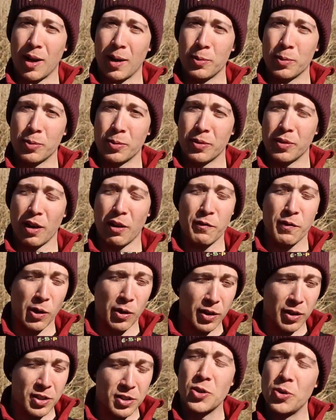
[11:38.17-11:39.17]
a barbel that I
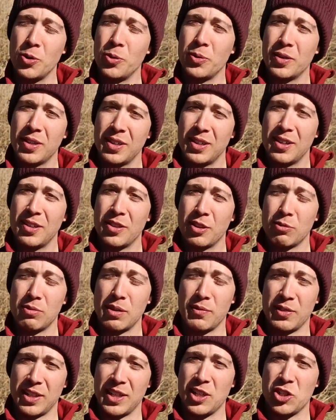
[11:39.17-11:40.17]
felt would do the
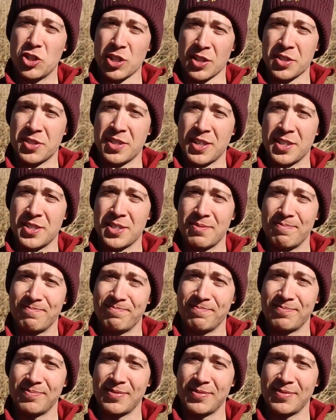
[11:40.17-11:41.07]
River Lea justice.